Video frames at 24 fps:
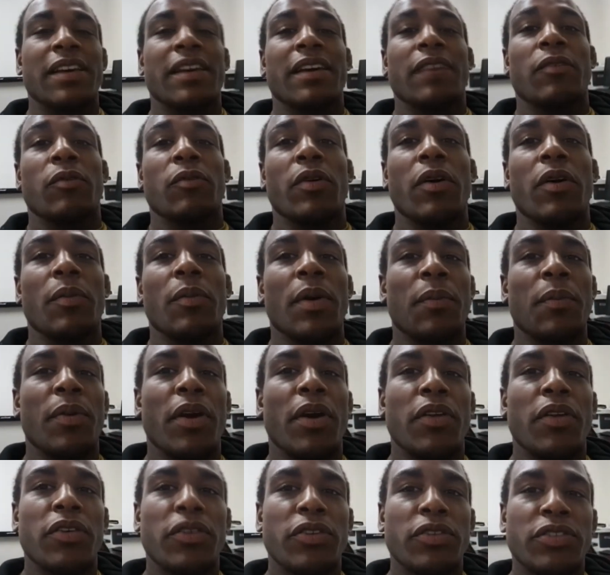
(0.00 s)
Well, my
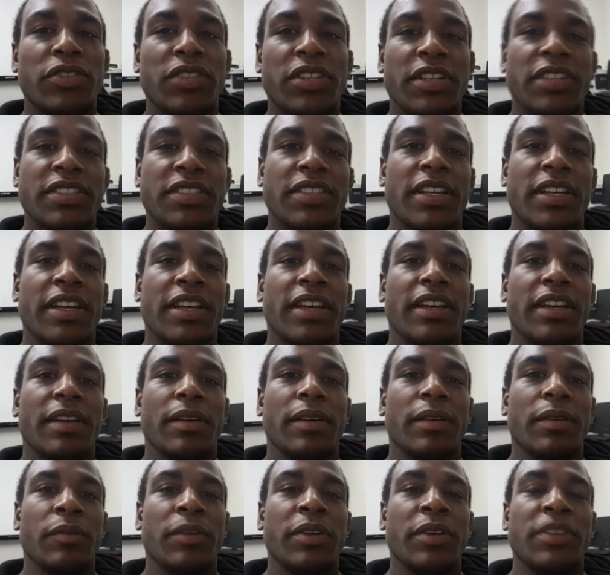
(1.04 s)
brother just
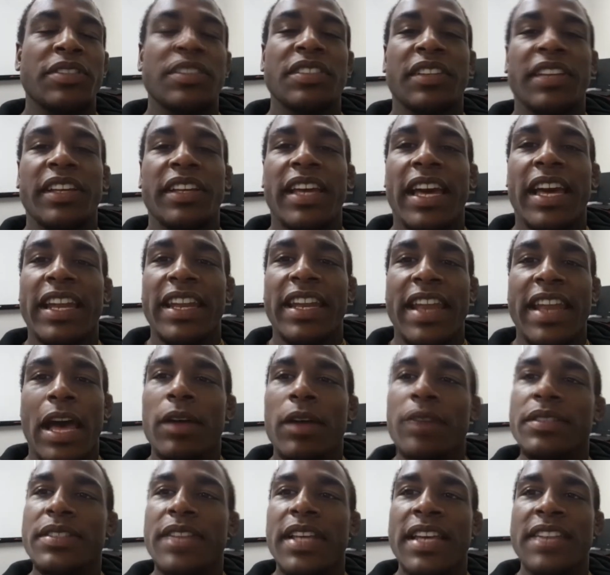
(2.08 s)
recently got
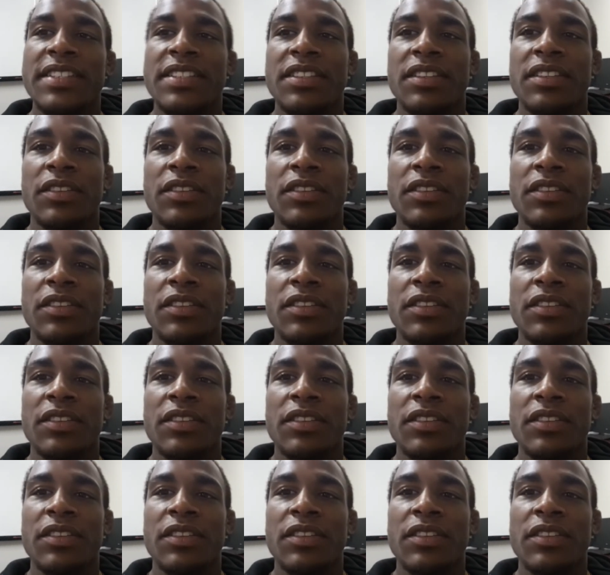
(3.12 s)
announced as the